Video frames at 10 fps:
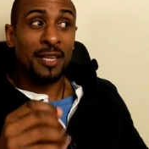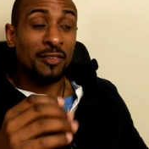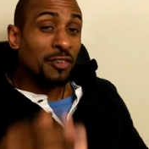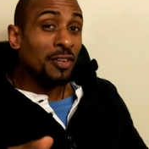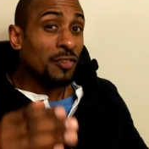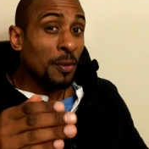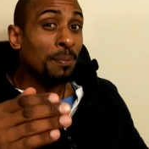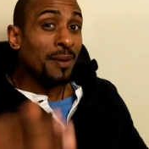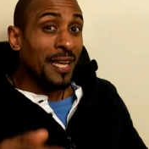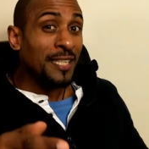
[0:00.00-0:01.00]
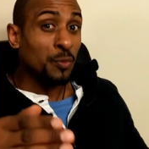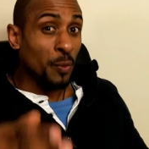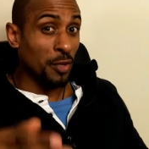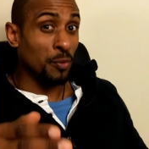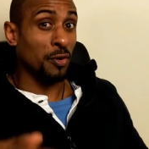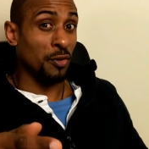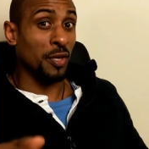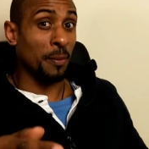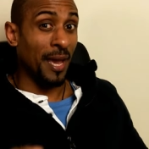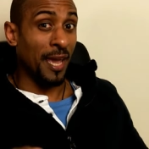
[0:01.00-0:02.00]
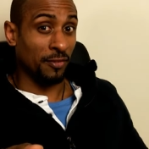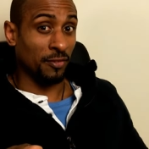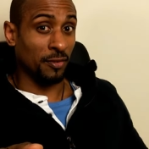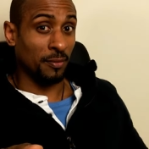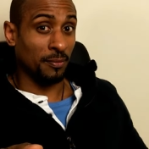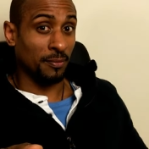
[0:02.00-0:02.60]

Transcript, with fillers: it's just a place where you can do your best.